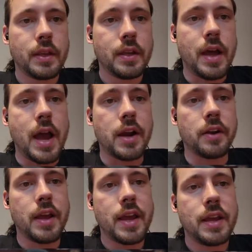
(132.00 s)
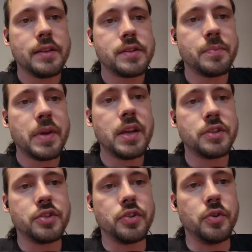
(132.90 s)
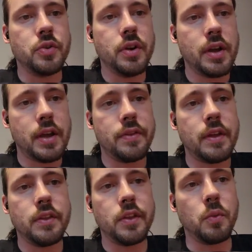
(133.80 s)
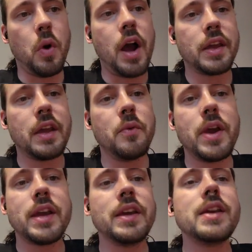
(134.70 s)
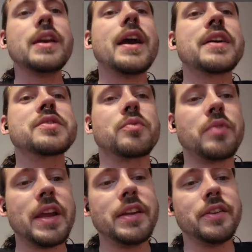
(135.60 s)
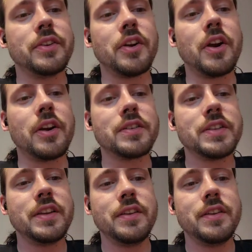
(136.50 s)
Iron Hands, Pikachu, and then the Walking Wake EX regular art